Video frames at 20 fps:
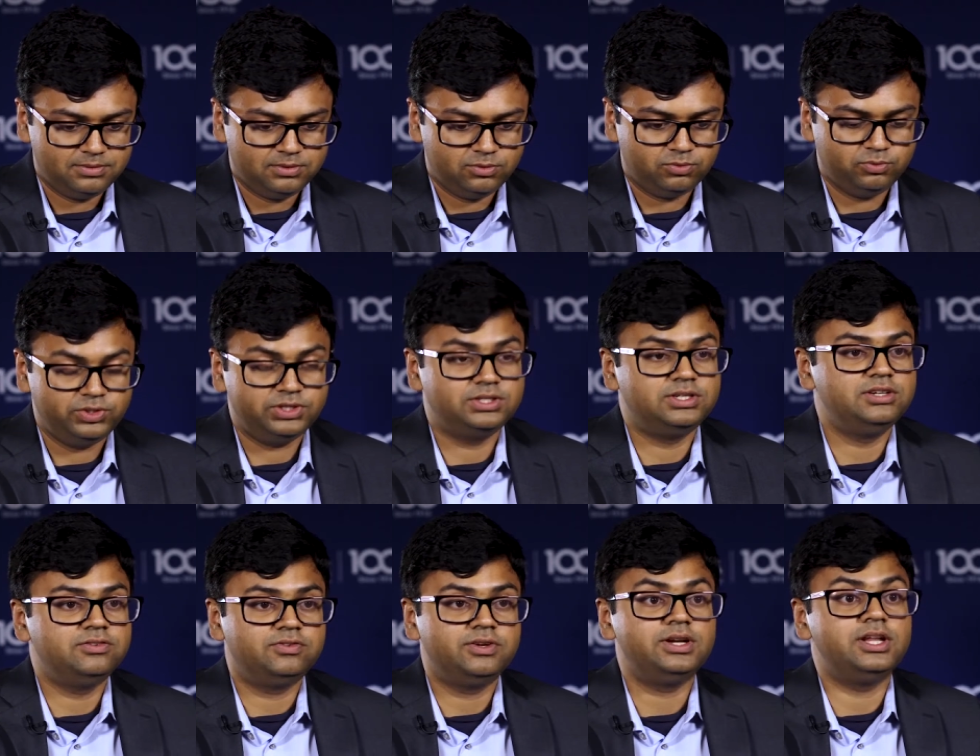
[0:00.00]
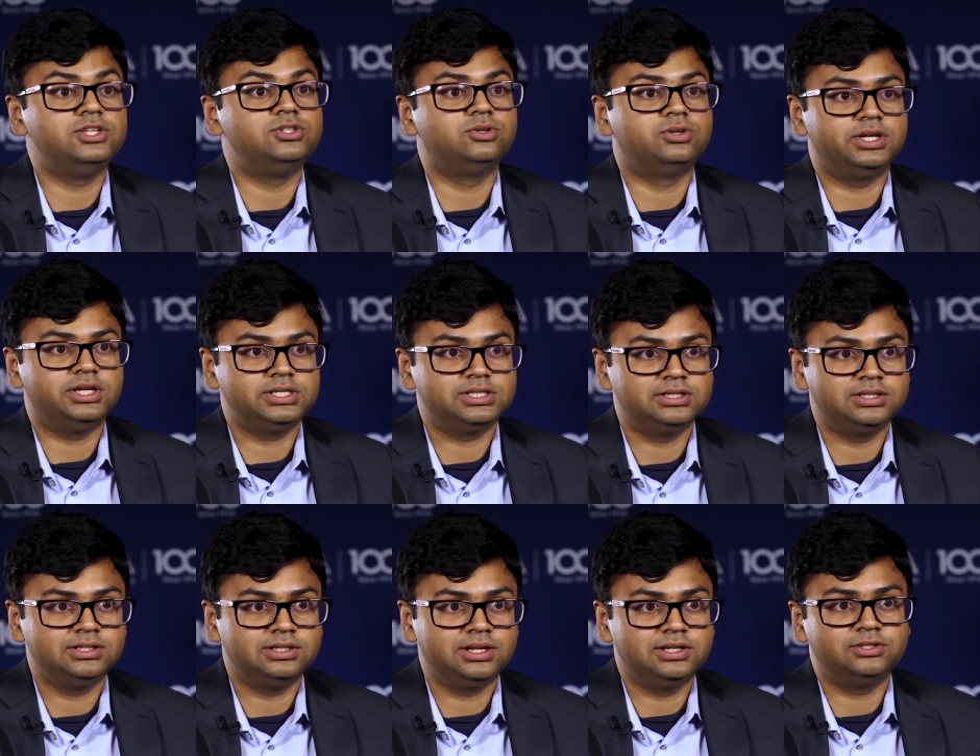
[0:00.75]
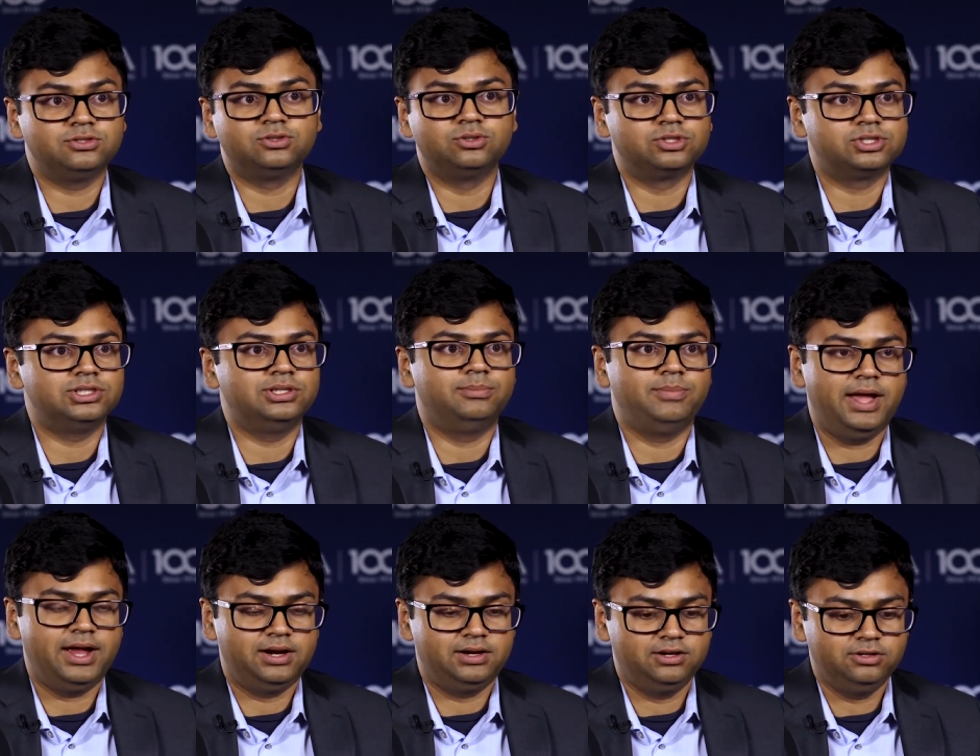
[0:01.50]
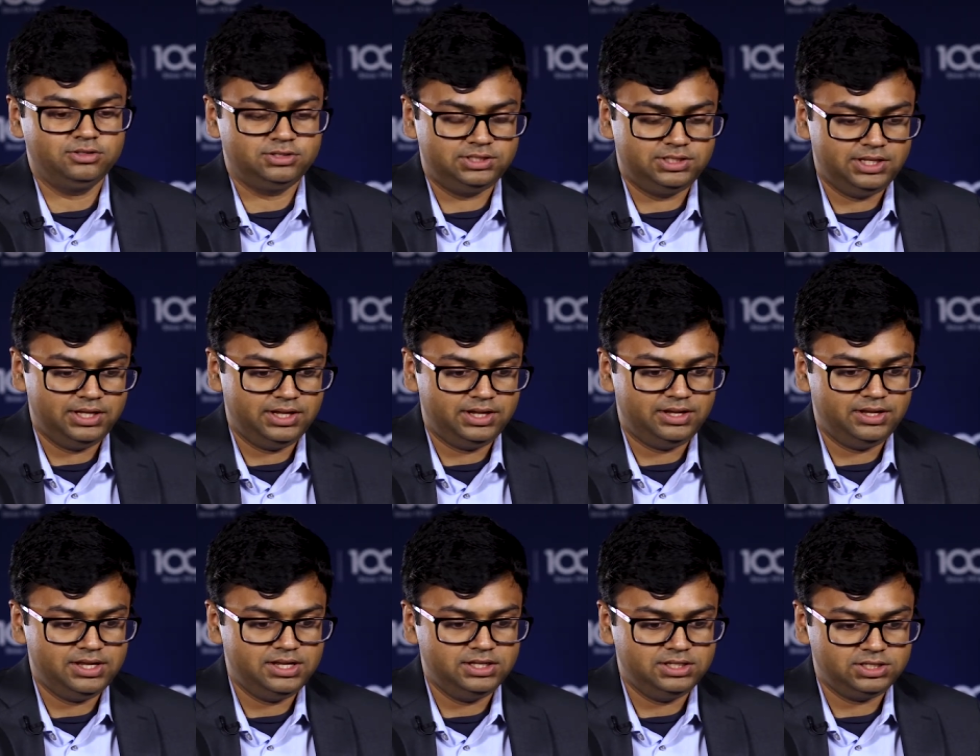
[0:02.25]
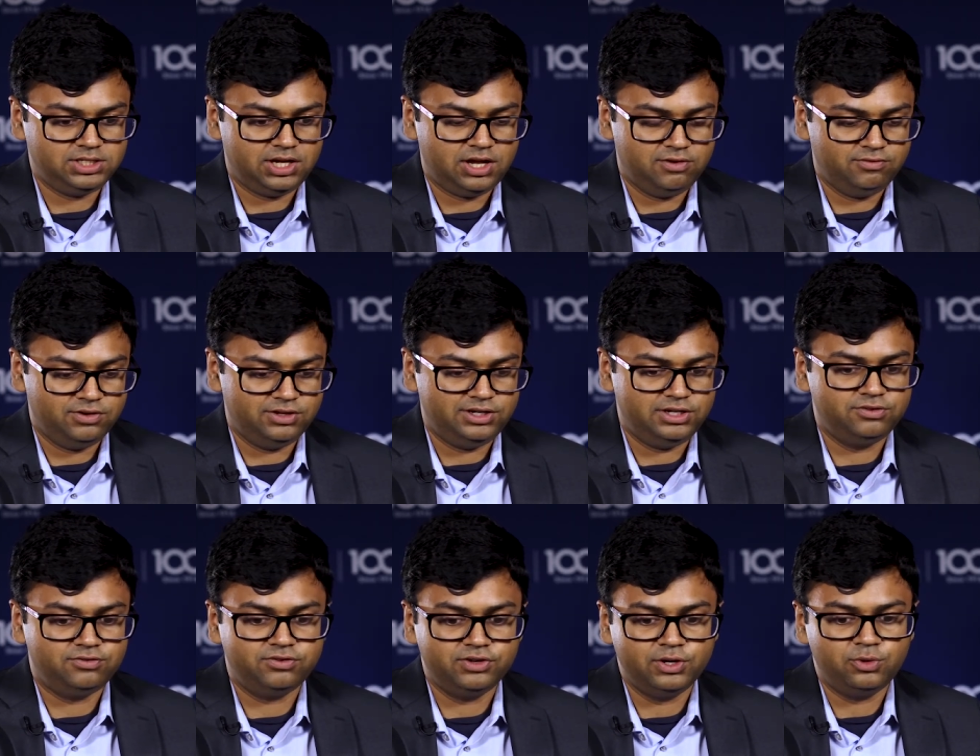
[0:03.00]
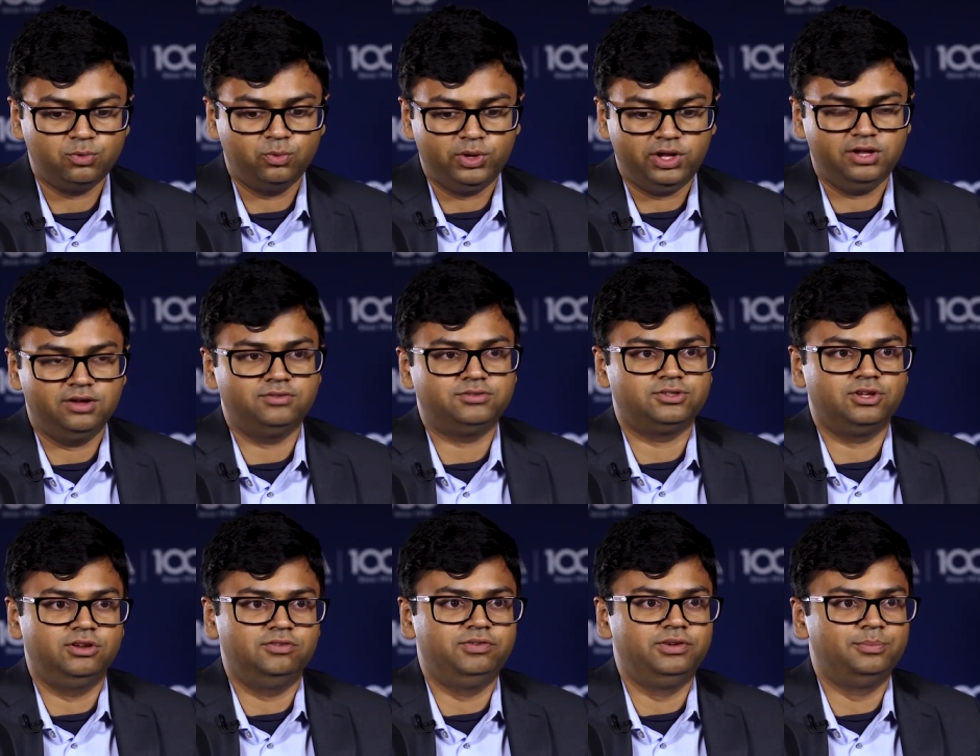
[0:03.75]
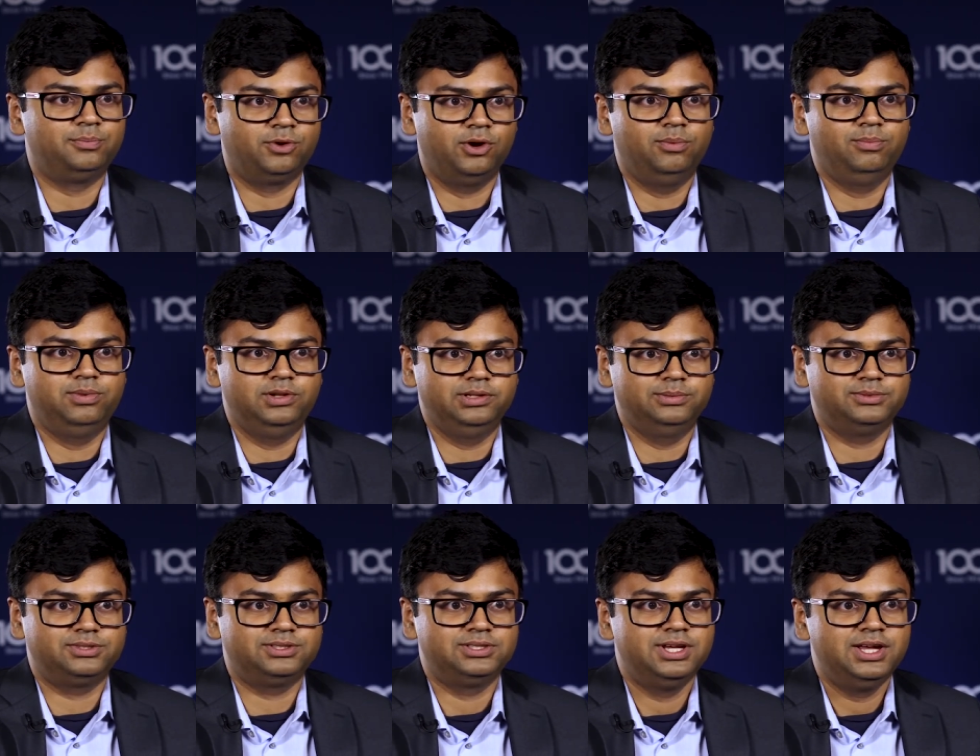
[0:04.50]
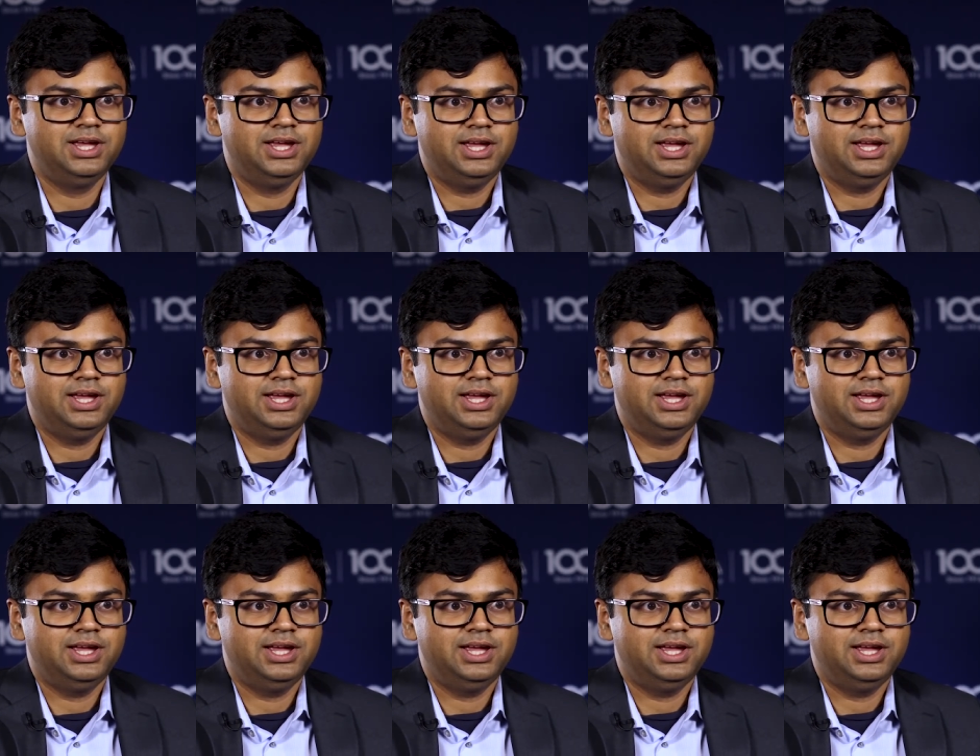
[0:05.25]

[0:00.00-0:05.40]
with different educational and social backgrounds, they each have a different way of solving problems.